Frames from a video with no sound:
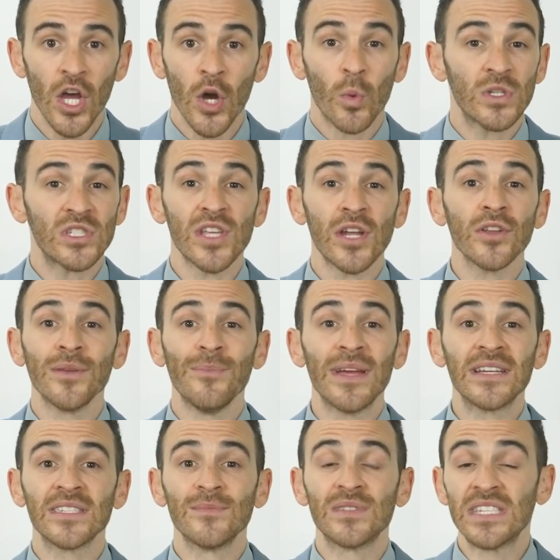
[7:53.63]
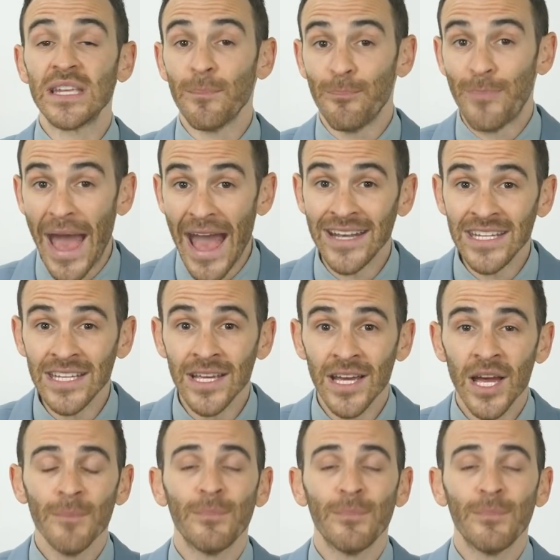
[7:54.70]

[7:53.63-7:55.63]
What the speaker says: which not only makes them seem petty,